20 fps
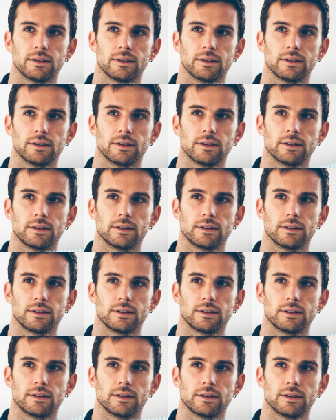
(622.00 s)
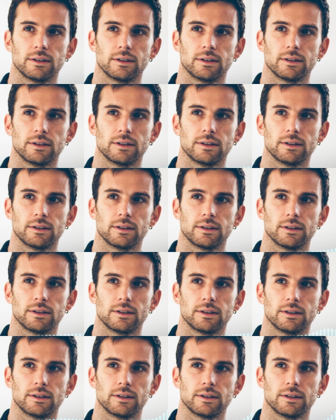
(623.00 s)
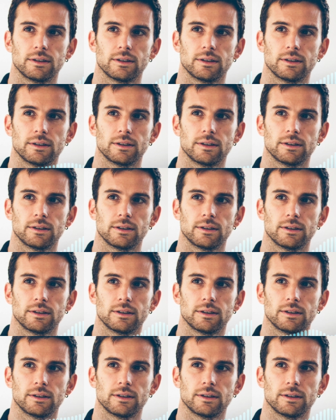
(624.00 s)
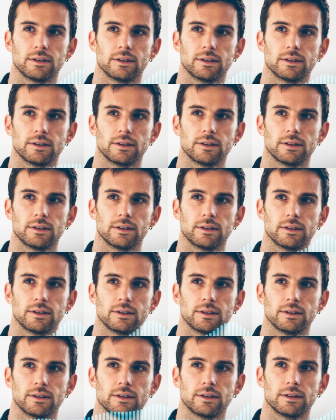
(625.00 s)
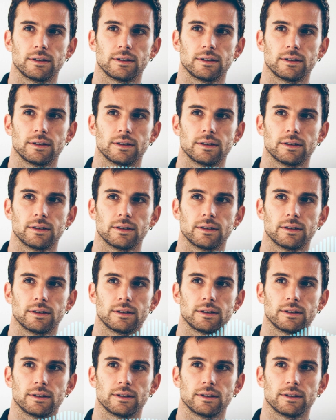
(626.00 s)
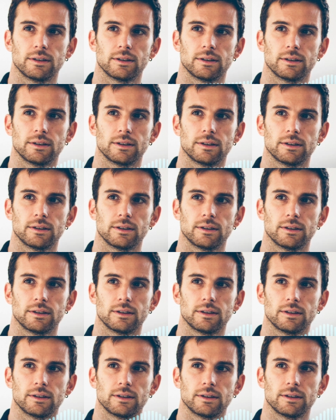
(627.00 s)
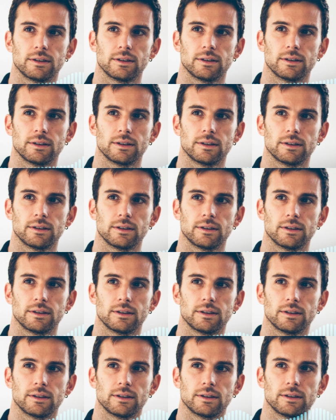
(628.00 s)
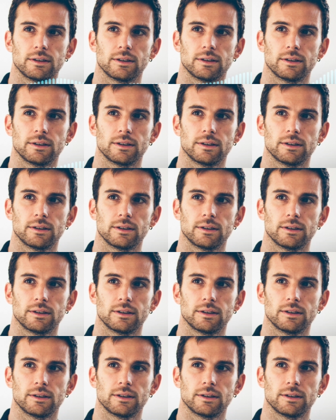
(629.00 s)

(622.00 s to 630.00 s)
No words are spoken by the person on screen.